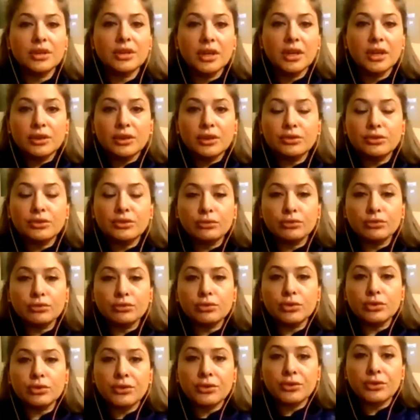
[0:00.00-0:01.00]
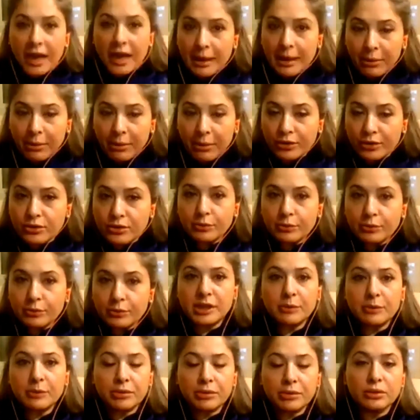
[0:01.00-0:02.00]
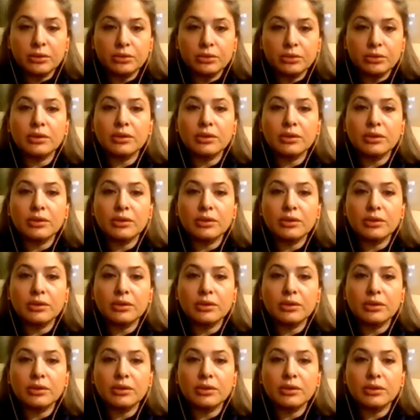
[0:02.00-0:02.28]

to grab onto people who